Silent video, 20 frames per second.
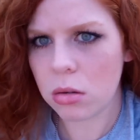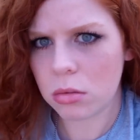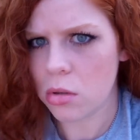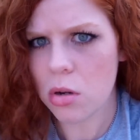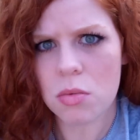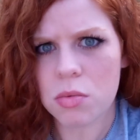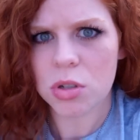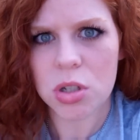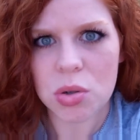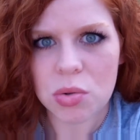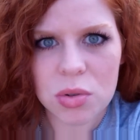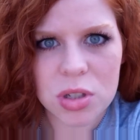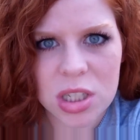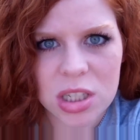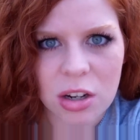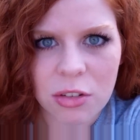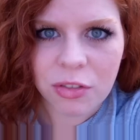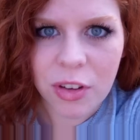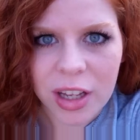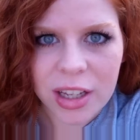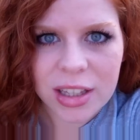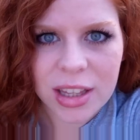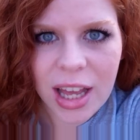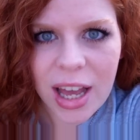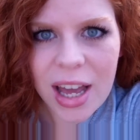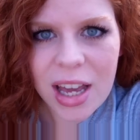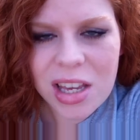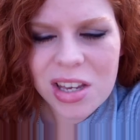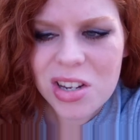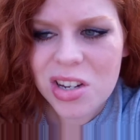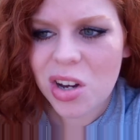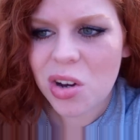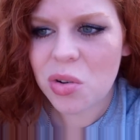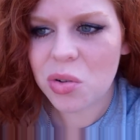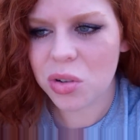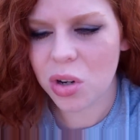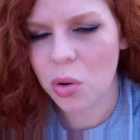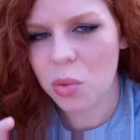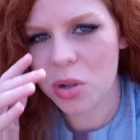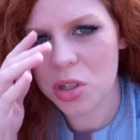Don't do stuff like that,
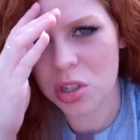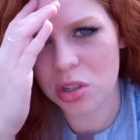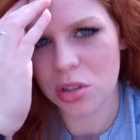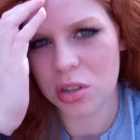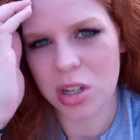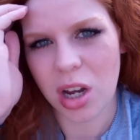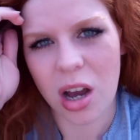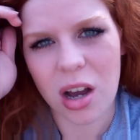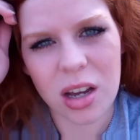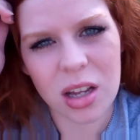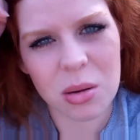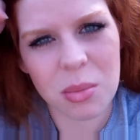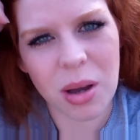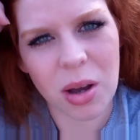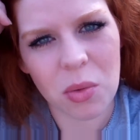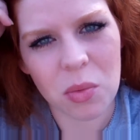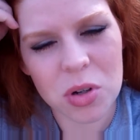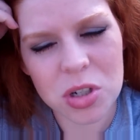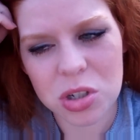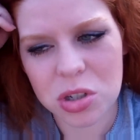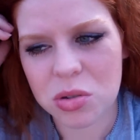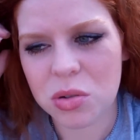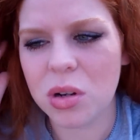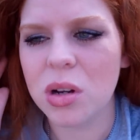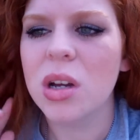know what you're talking about and what